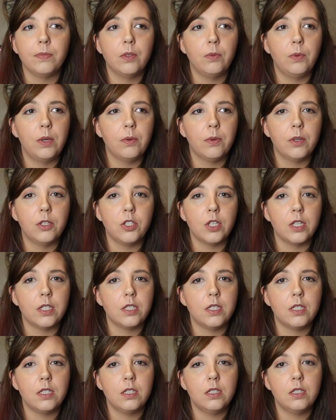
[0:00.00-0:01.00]
We were
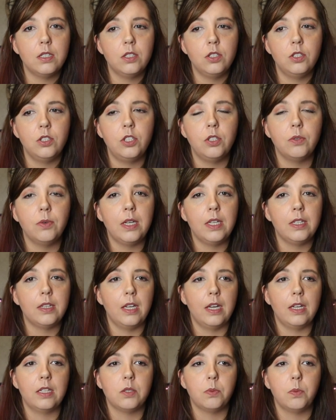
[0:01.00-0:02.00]
just doing
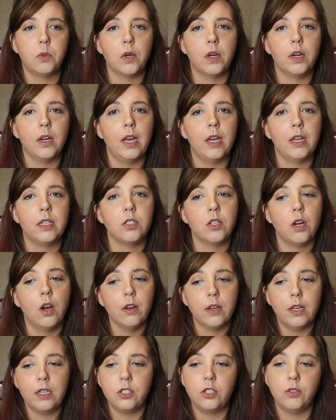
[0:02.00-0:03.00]
things more and
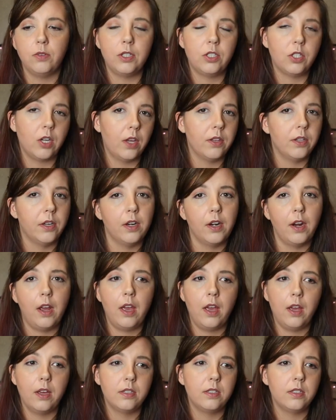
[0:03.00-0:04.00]
talking to each other
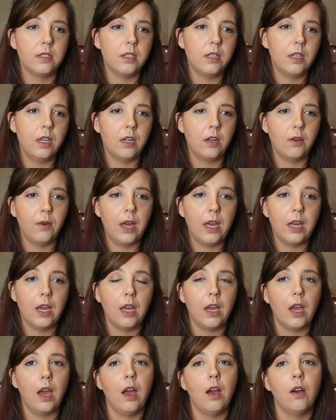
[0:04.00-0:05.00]
and, you know,
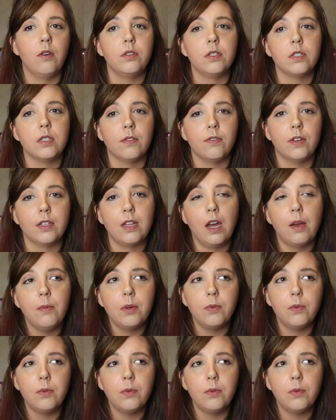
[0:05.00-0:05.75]
hanging out and stuff like that.